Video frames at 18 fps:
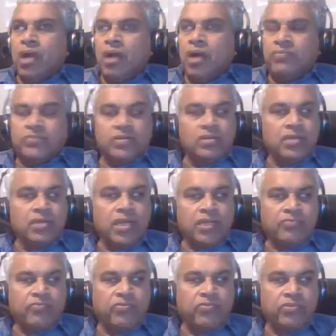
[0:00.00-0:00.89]
after
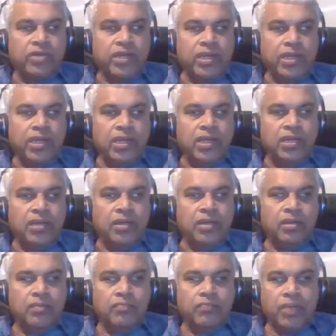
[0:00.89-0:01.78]
like 40
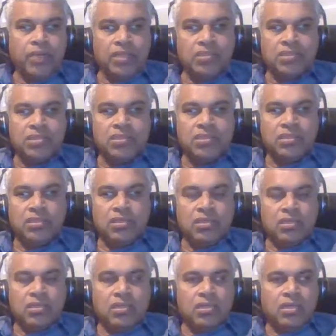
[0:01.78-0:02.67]
plus
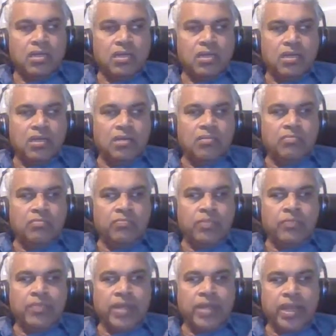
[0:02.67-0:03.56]

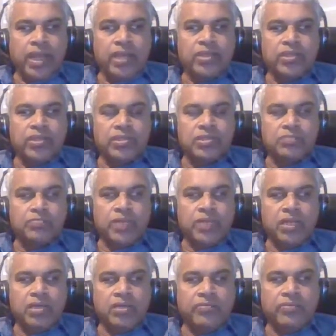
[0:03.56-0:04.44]
publications,
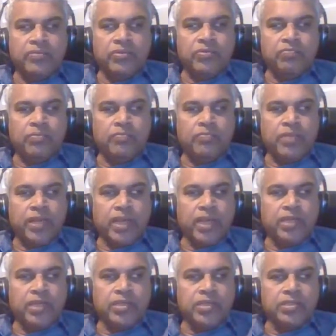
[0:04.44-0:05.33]
peer-reviewed
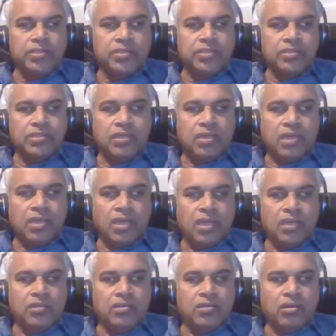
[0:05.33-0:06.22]
publications,
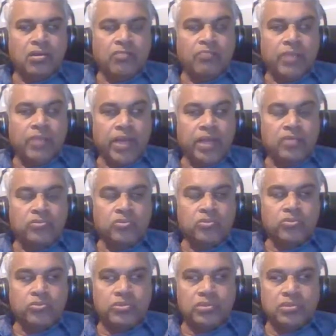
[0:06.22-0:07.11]
and a lot of
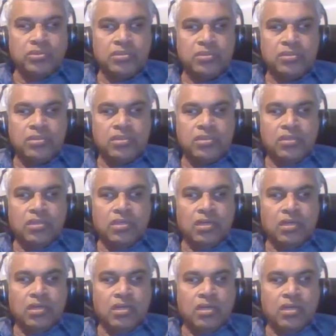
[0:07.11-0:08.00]
breakthroughs
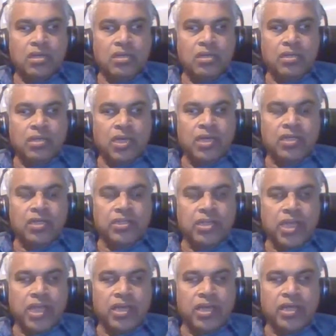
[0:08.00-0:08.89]
in
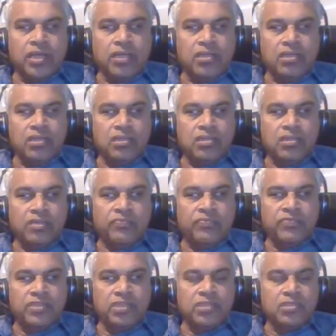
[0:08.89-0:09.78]
understanding the
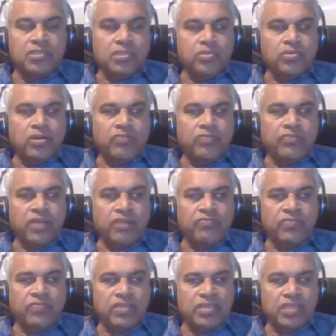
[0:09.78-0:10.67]
physics, the
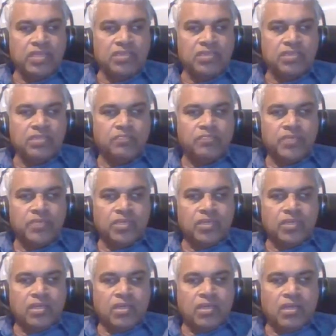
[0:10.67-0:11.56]
unified physics.
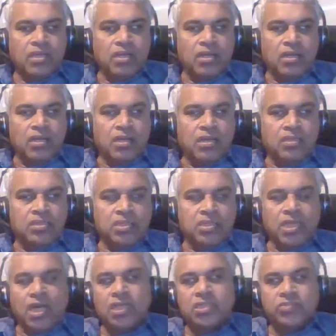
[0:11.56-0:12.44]

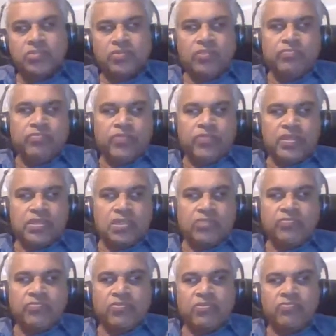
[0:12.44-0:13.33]
It starts from
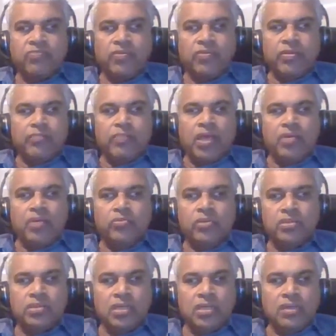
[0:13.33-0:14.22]
first of all, for
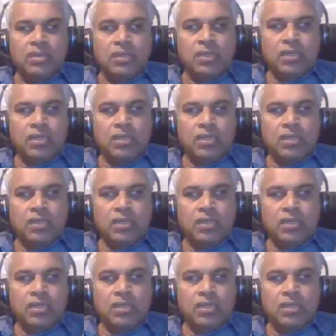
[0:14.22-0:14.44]
Emmanouil's,